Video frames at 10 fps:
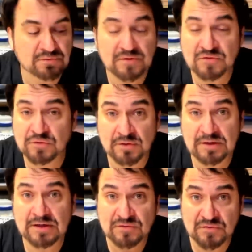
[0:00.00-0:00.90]
Professor, you're
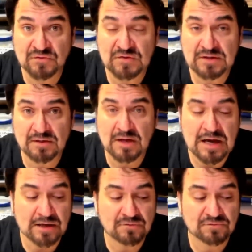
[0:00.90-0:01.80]
going to get to see a
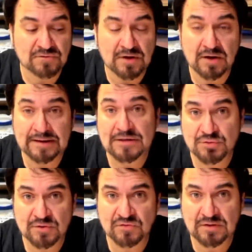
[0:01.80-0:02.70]
lot of uh,
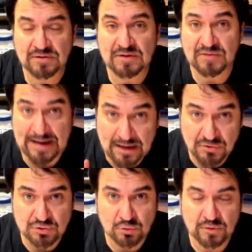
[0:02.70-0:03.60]
interesting things at a
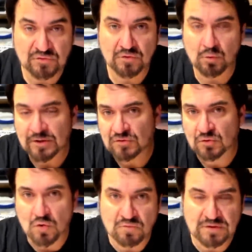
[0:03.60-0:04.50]
jewelry store. We're going to
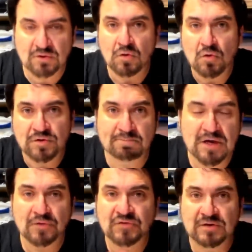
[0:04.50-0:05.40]
go over the gold, the
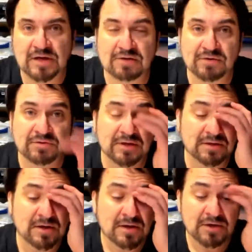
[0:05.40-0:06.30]
melting, everything.
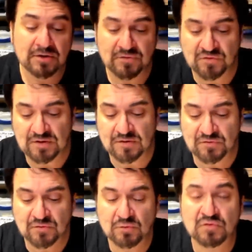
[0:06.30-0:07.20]
You're going to see us
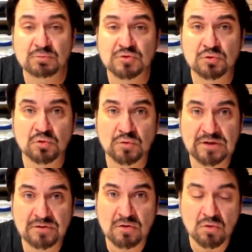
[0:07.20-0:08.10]
do some jewelry
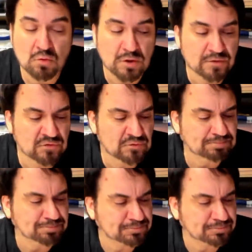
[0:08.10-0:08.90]
and the whole works.